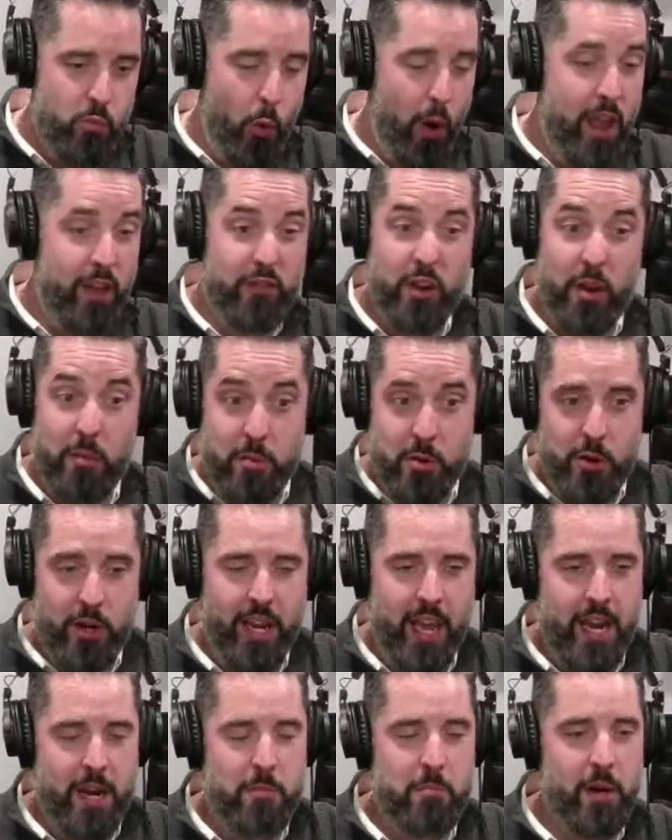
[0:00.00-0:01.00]
way of
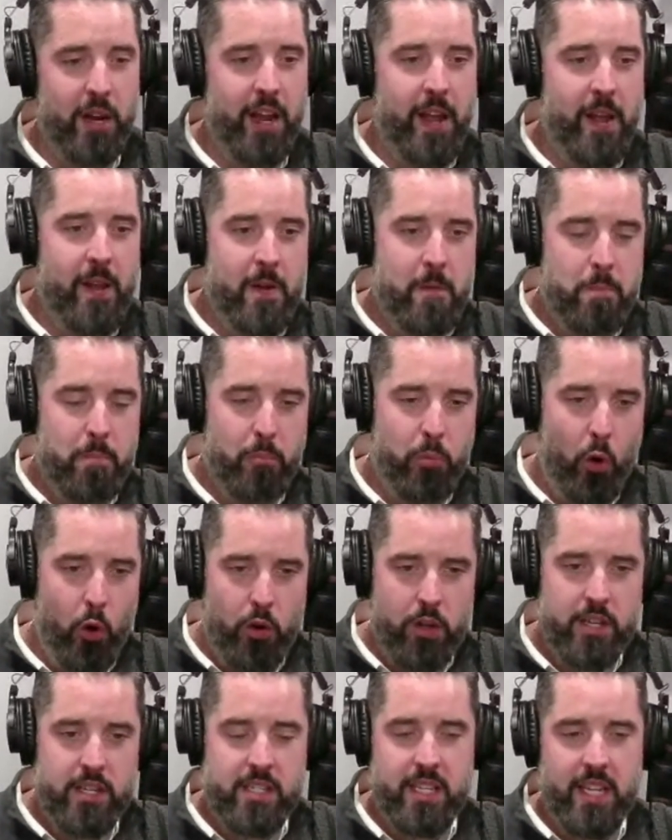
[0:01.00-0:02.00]
communicating, but
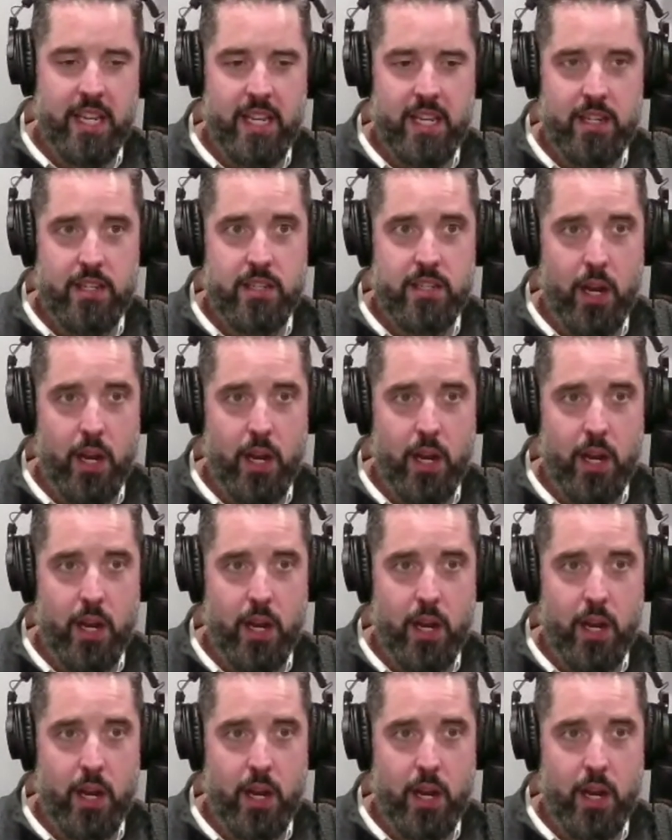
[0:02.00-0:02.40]
Proclus